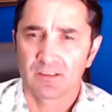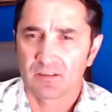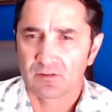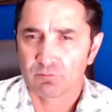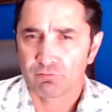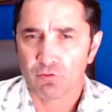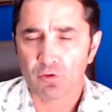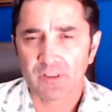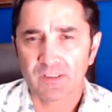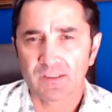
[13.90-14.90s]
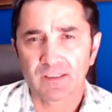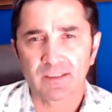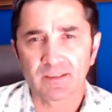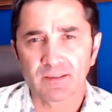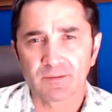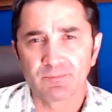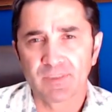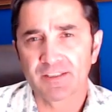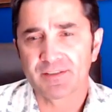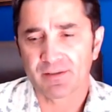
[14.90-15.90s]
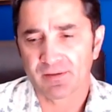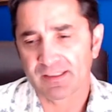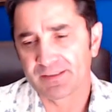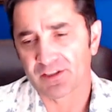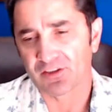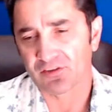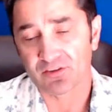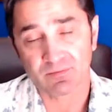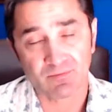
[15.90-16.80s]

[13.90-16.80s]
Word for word: foreign uh, military leaders